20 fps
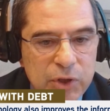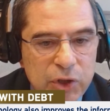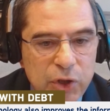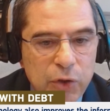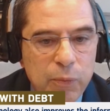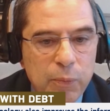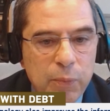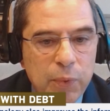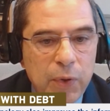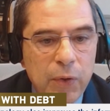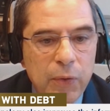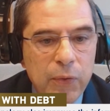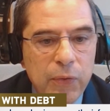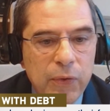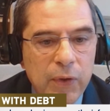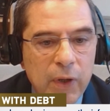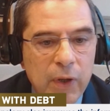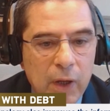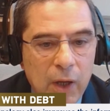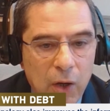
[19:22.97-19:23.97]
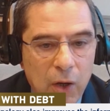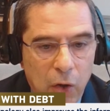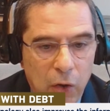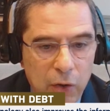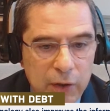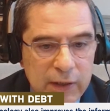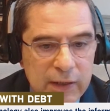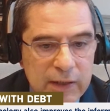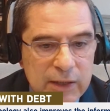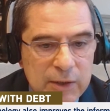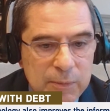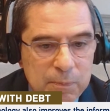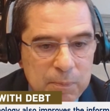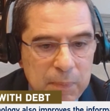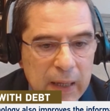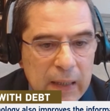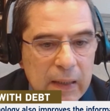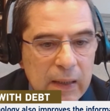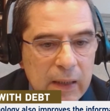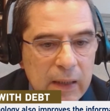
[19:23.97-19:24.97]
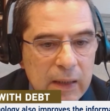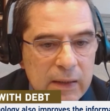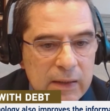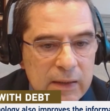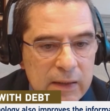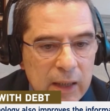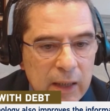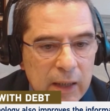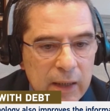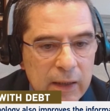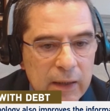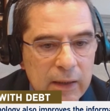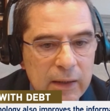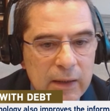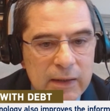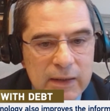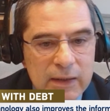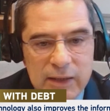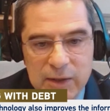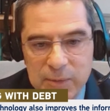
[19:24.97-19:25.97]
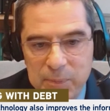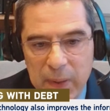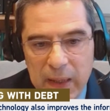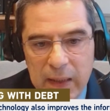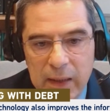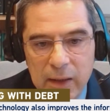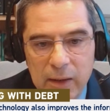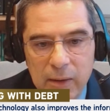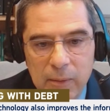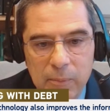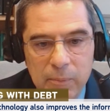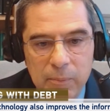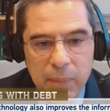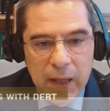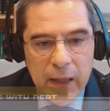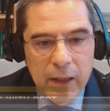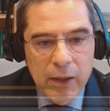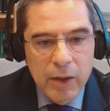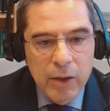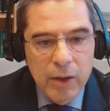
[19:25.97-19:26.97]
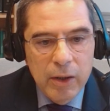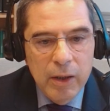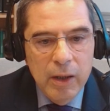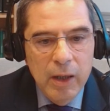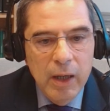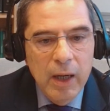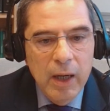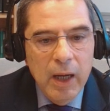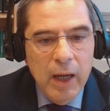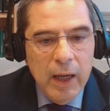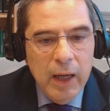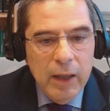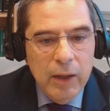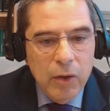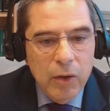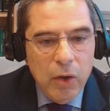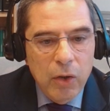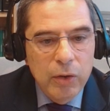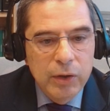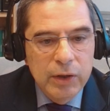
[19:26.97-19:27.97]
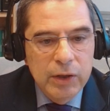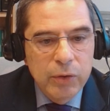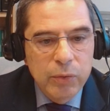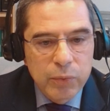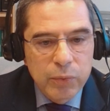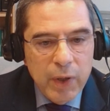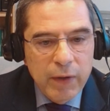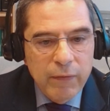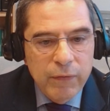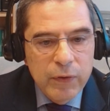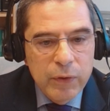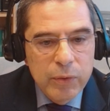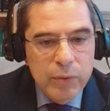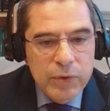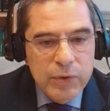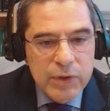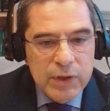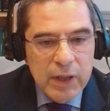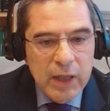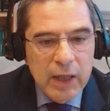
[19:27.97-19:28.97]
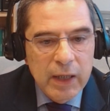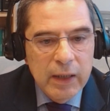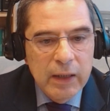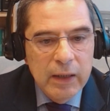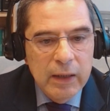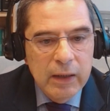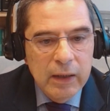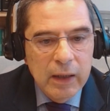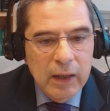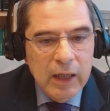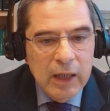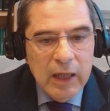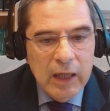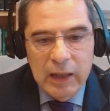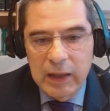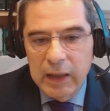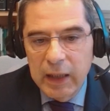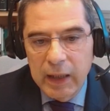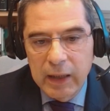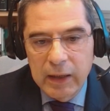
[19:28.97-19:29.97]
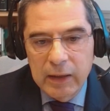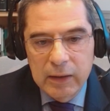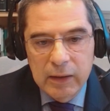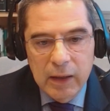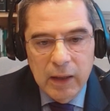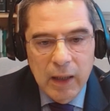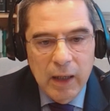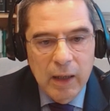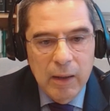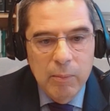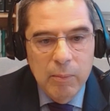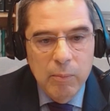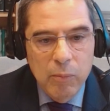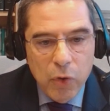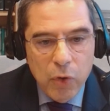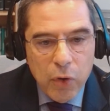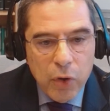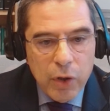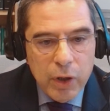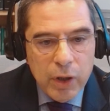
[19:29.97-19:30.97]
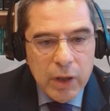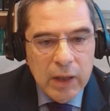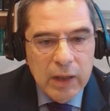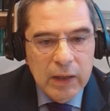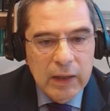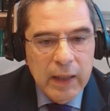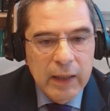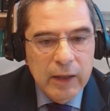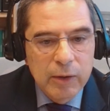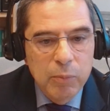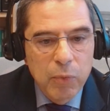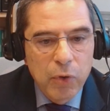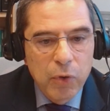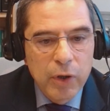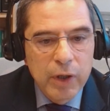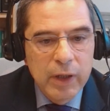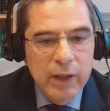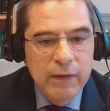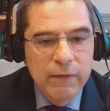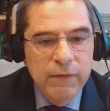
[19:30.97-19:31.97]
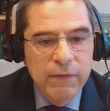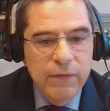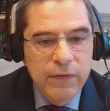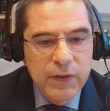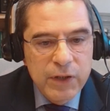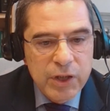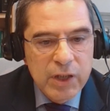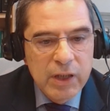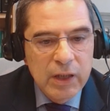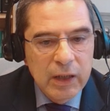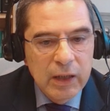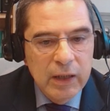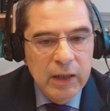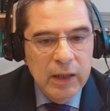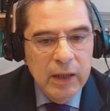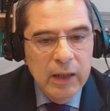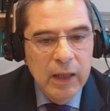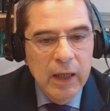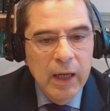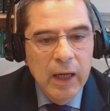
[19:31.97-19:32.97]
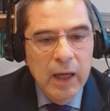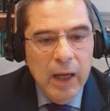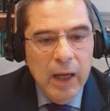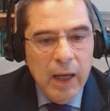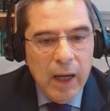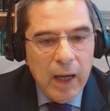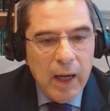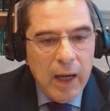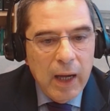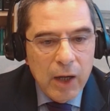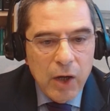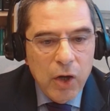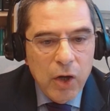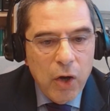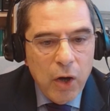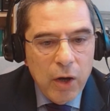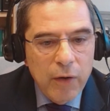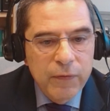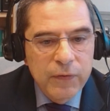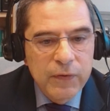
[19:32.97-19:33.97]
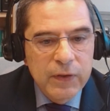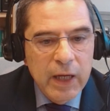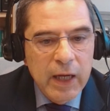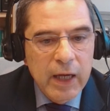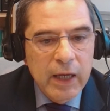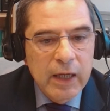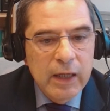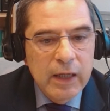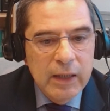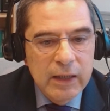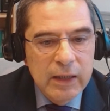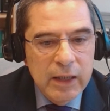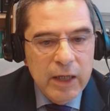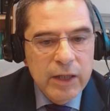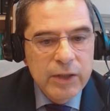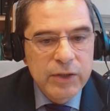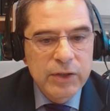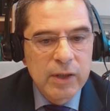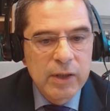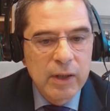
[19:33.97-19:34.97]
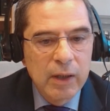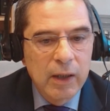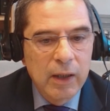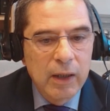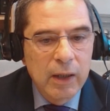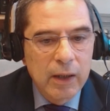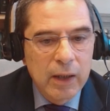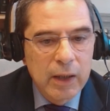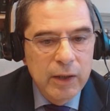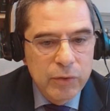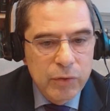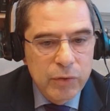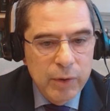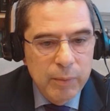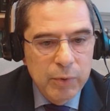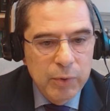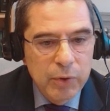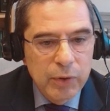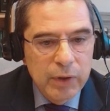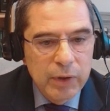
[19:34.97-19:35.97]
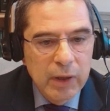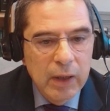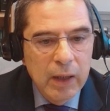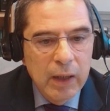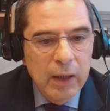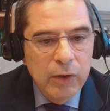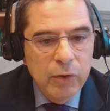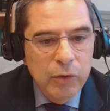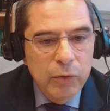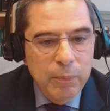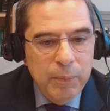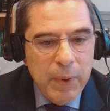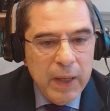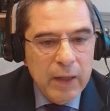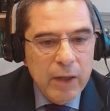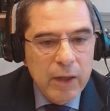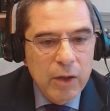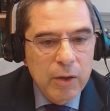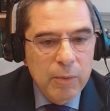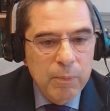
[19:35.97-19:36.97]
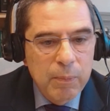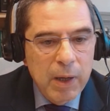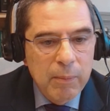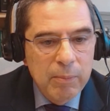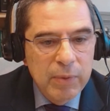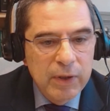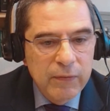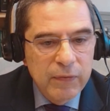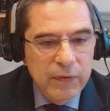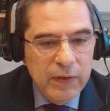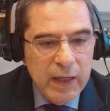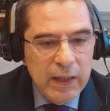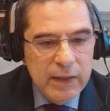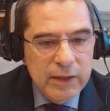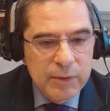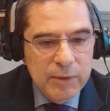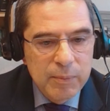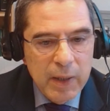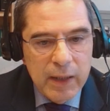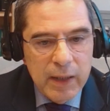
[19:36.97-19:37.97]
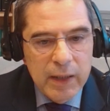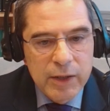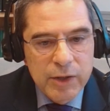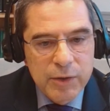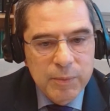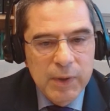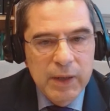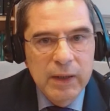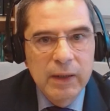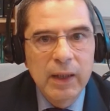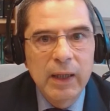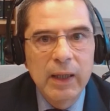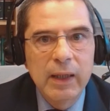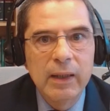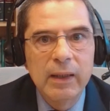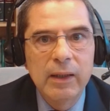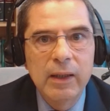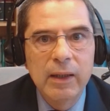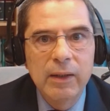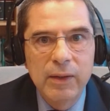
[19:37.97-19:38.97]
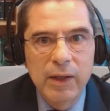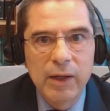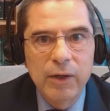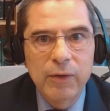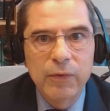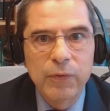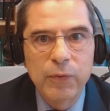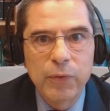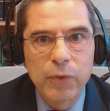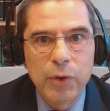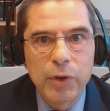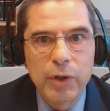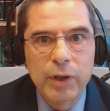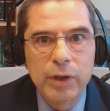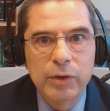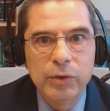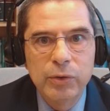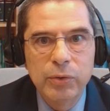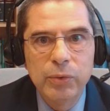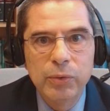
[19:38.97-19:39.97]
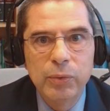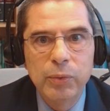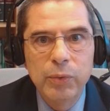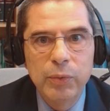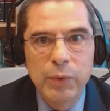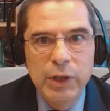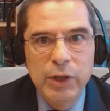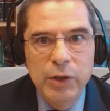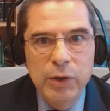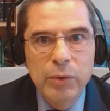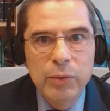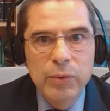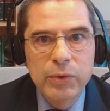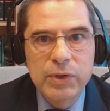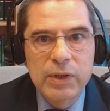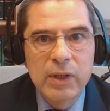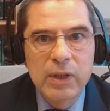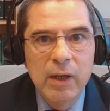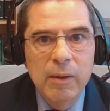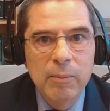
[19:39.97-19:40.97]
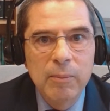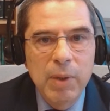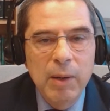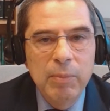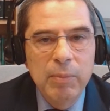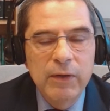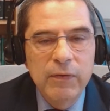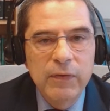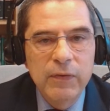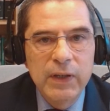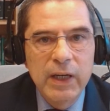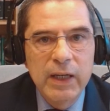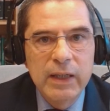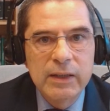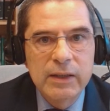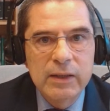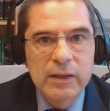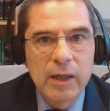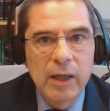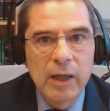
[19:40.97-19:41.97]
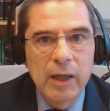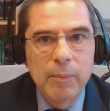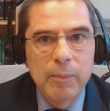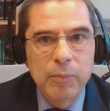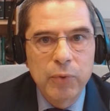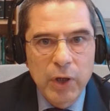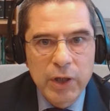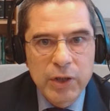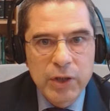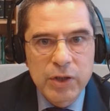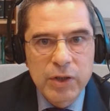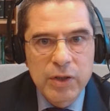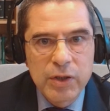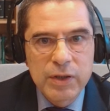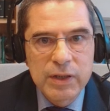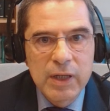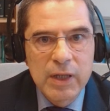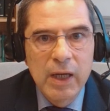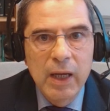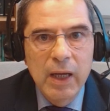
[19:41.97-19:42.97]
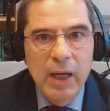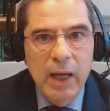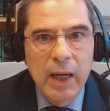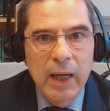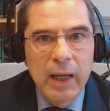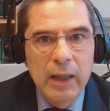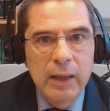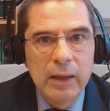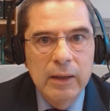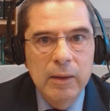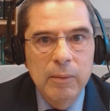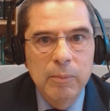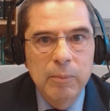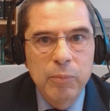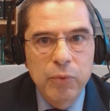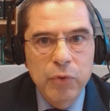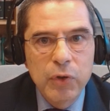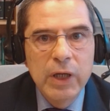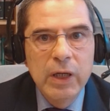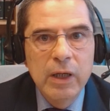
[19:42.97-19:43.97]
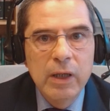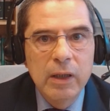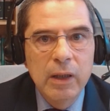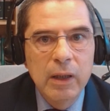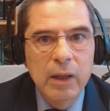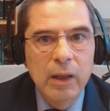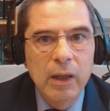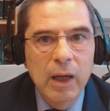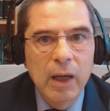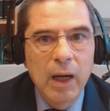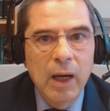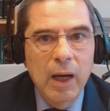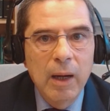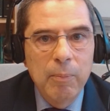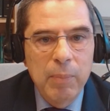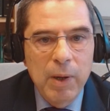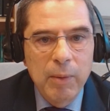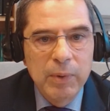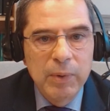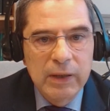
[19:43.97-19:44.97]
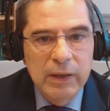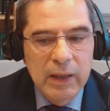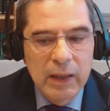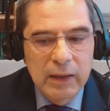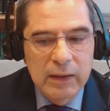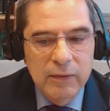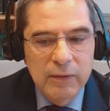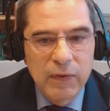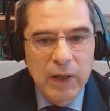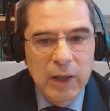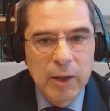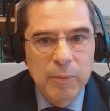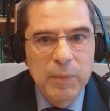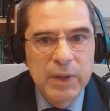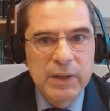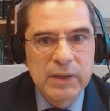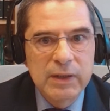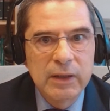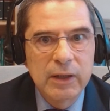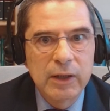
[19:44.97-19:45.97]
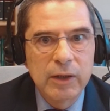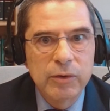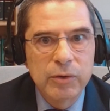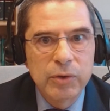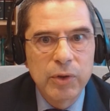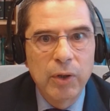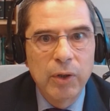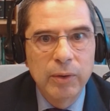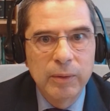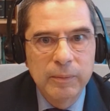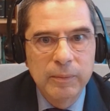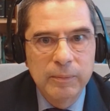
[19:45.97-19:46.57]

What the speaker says: So both on the spending side, spend better, and on the revenue side, collect more efficiently, GovTech does contribute to better public finance management and therefore to reduce public finance pressures and bring public debt developments under control.